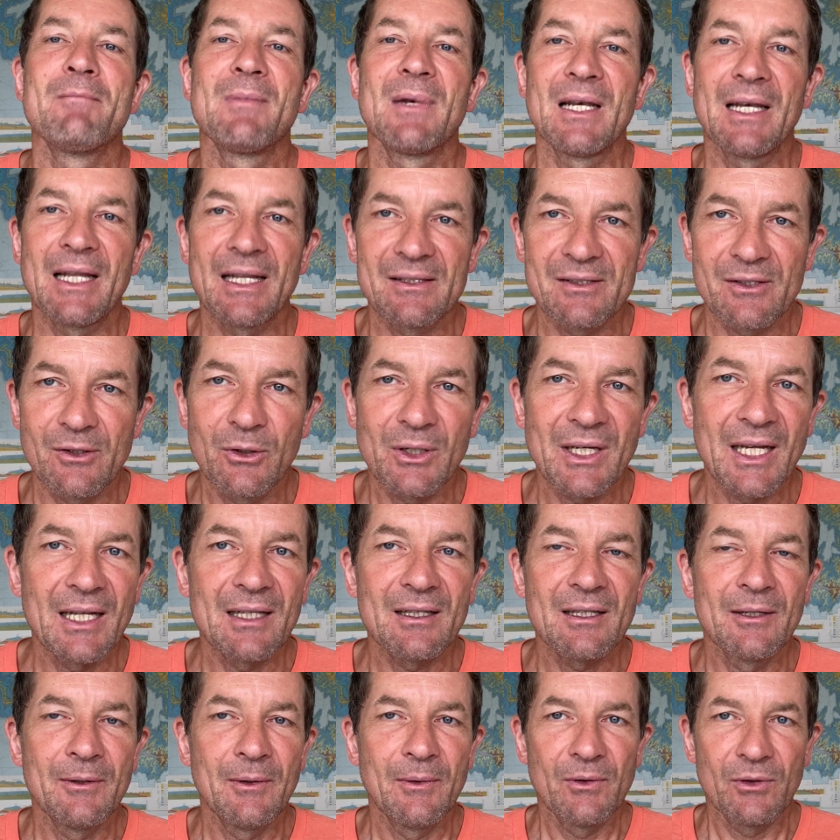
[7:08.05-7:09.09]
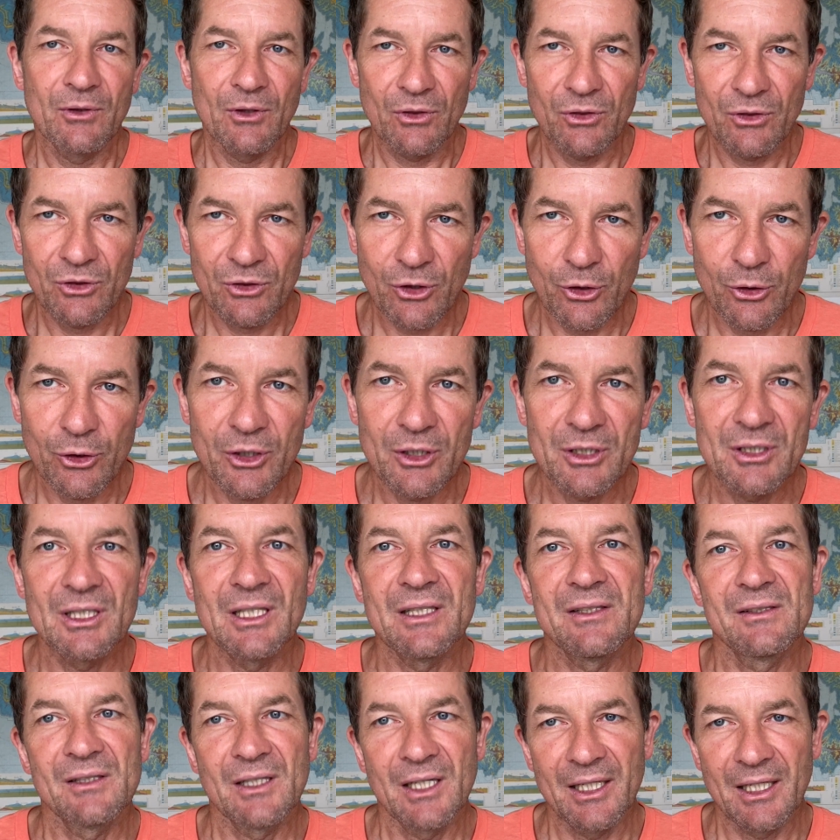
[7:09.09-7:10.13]
Let's look at the third
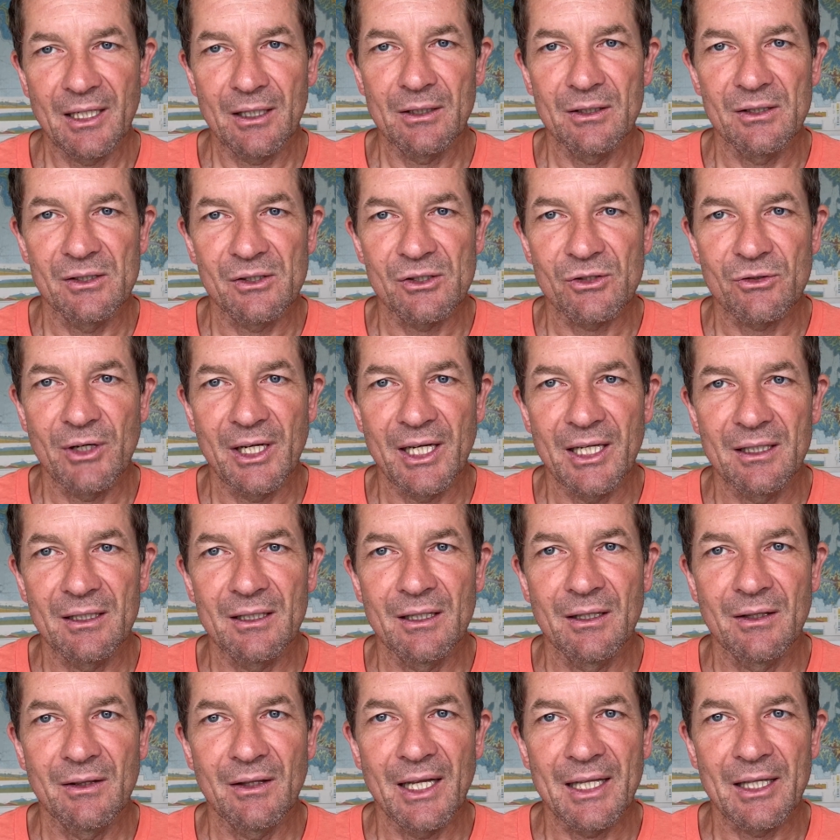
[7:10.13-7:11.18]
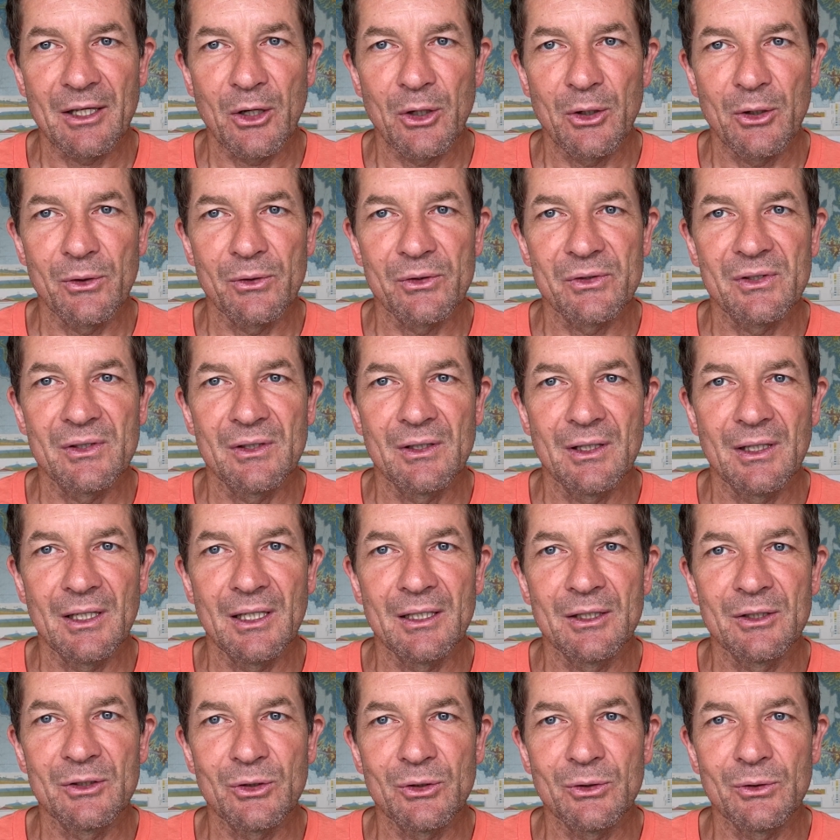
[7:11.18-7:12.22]
design constraint that goes
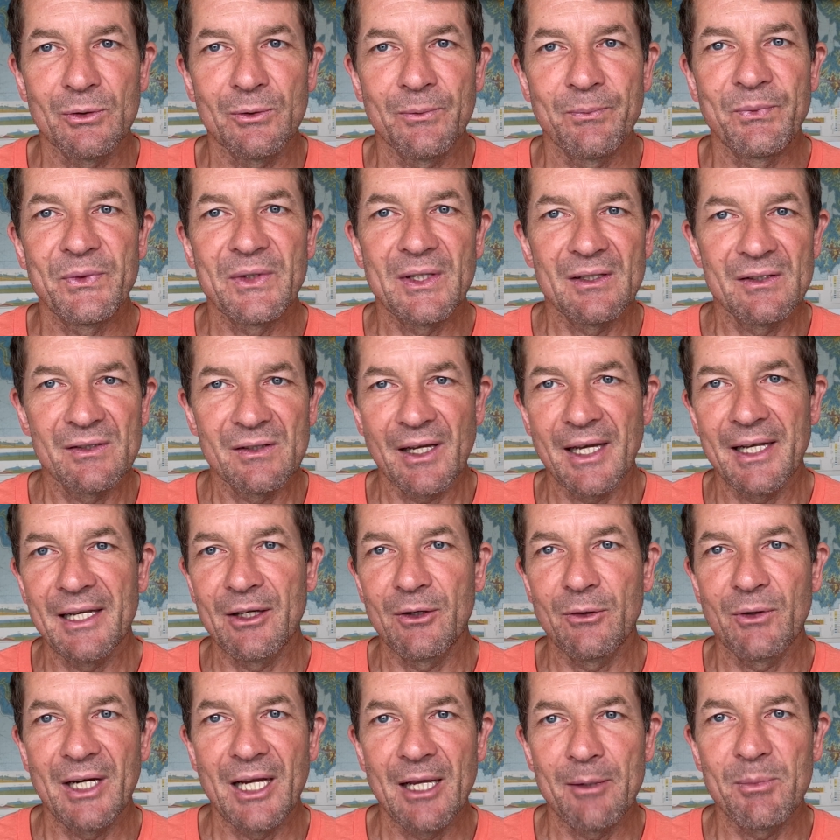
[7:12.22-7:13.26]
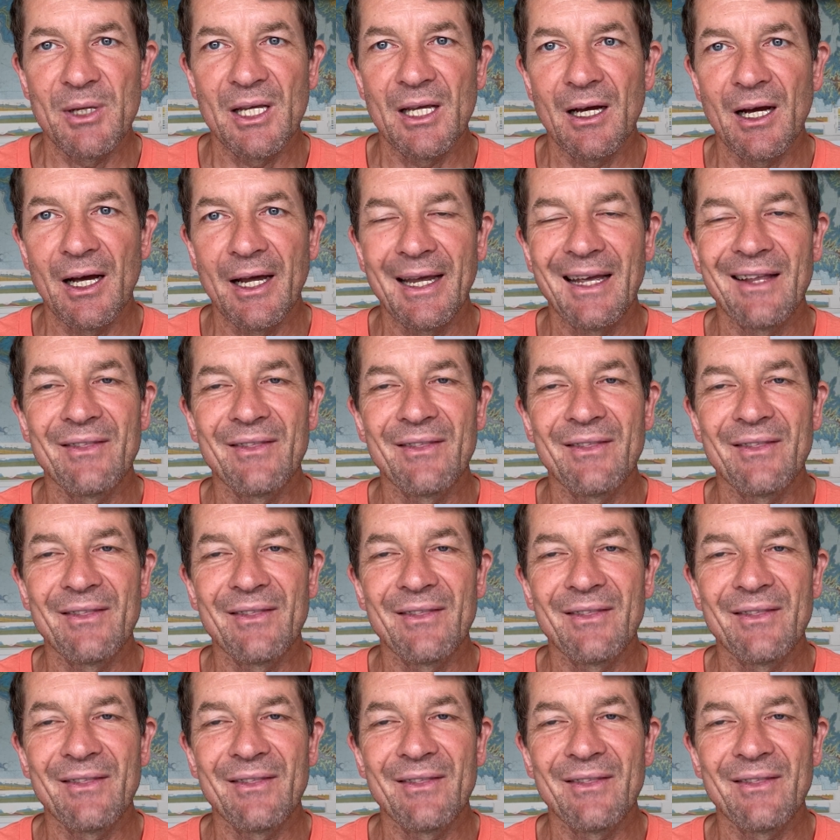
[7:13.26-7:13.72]
into designing your API,